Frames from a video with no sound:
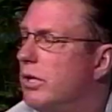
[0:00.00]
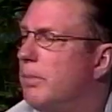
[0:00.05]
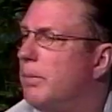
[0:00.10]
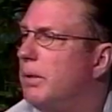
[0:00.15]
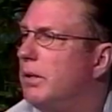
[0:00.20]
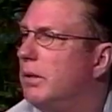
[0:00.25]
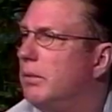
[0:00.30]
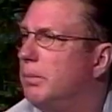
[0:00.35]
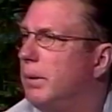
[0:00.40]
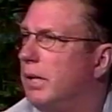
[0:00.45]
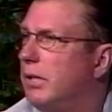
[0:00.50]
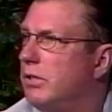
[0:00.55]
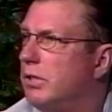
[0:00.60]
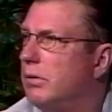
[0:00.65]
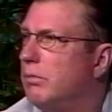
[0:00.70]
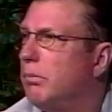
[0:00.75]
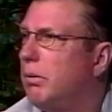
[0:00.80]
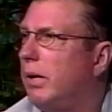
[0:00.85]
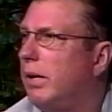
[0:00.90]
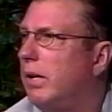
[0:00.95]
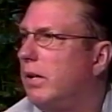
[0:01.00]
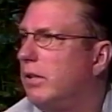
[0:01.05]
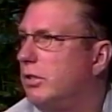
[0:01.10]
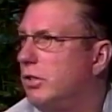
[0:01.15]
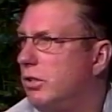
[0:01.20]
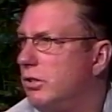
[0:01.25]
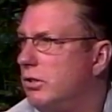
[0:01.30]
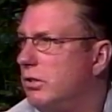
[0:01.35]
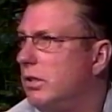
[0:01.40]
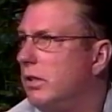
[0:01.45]
typical some, pension plan yes.
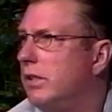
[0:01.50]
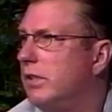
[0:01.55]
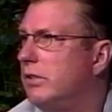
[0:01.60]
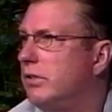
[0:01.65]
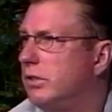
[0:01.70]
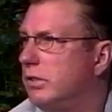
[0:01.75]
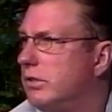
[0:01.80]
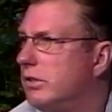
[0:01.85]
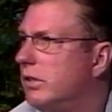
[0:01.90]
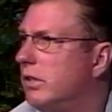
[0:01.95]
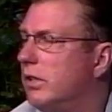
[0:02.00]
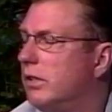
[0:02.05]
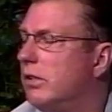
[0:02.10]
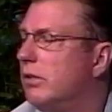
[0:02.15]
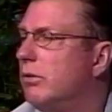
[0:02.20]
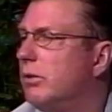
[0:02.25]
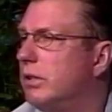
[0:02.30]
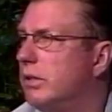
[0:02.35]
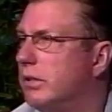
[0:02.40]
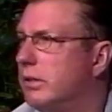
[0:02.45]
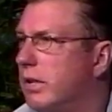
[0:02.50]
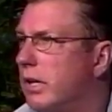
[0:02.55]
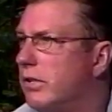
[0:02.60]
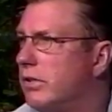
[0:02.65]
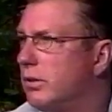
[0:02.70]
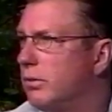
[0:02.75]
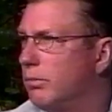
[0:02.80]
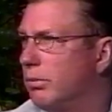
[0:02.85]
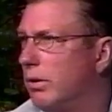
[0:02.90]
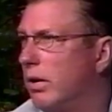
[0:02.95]
usually is just an
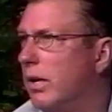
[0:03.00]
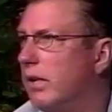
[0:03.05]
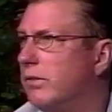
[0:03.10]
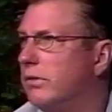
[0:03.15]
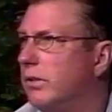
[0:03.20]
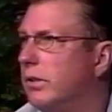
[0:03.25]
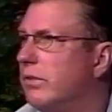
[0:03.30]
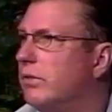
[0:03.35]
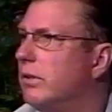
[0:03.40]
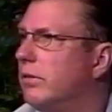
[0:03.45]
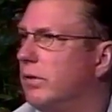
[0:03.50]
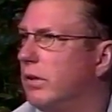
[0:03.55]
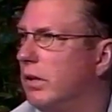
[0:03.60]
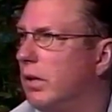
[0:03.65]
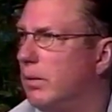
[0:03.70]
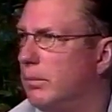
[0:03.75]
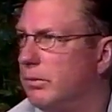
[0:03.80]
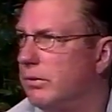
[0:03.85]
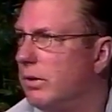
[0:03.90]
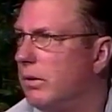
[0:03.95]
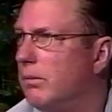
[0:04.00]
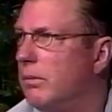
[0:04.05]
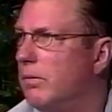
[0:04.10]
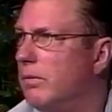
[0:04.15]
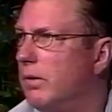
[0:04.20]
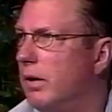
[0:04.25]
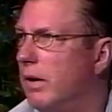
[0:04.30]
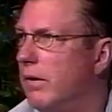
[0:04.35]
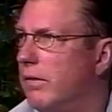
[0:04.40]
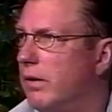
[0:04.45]
annuitization process yes. of a lump sum
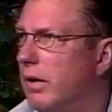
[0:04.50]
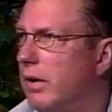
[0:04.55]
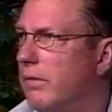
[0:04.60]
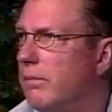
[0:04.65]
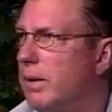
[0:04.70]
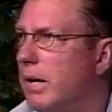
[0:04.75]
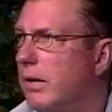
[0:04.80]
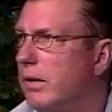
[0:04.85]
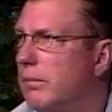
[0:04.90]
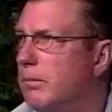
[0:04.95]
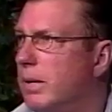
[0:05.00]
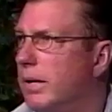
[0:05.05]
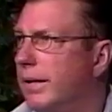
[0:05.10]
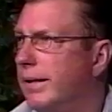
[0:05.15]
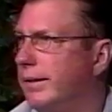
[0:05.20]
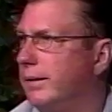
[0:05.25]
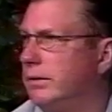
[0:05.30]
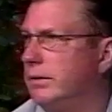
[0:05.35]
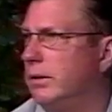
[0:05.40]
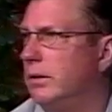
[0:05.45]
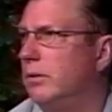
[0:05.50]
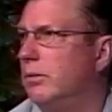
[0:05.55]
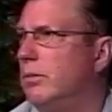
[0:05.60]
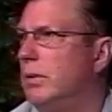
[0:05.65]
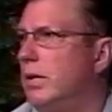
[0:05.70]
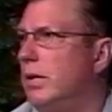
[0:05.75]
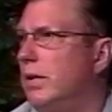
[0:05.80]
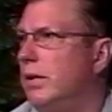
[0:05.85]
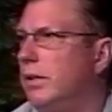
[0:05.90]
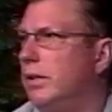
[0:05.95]
of, of, amount of money. So
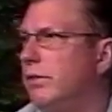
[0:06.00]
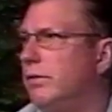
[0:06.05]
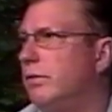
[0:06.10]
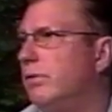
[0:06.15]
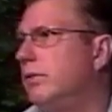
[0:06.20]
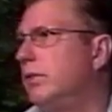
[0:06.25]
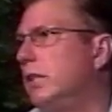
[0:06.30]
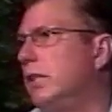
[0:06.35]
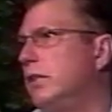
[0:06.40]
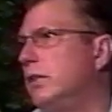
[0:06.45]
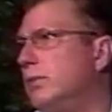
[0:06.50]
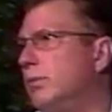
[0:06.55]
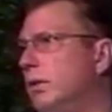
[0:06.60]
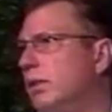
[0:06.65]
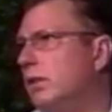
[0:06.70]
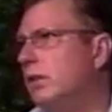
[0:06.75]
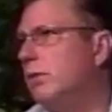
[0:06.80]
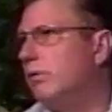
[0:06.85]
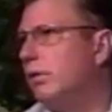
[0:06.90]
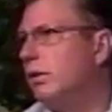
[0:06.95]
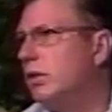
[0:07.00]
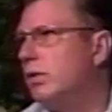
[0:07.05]
if, say, you're working for